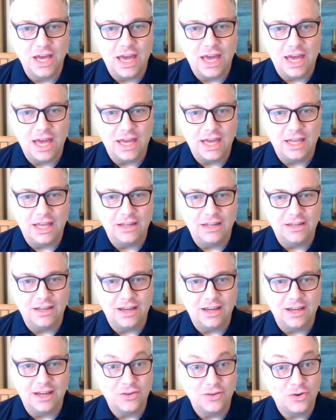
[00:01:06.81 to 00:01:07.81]
and
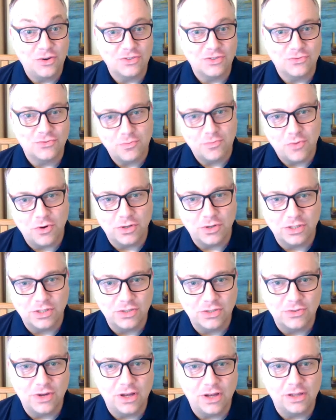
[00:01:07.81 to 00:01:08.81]
also reporting
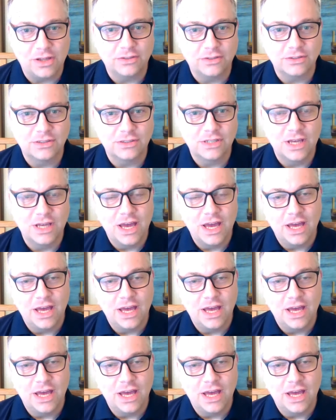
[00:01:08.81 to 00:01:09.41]
to elders.